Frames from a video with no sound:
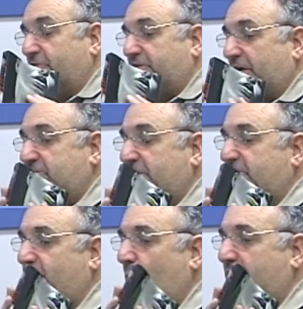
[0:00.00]
sexy.
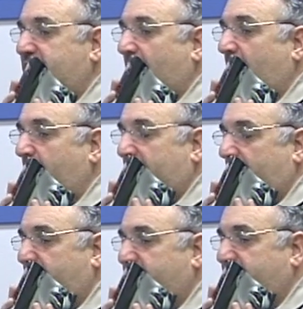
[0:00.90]
So what's that?
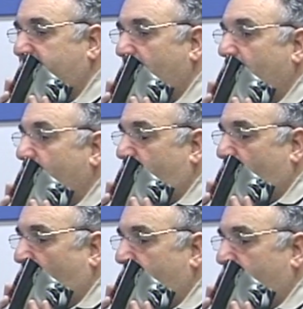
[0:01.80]
Cupcakes. Cupcakes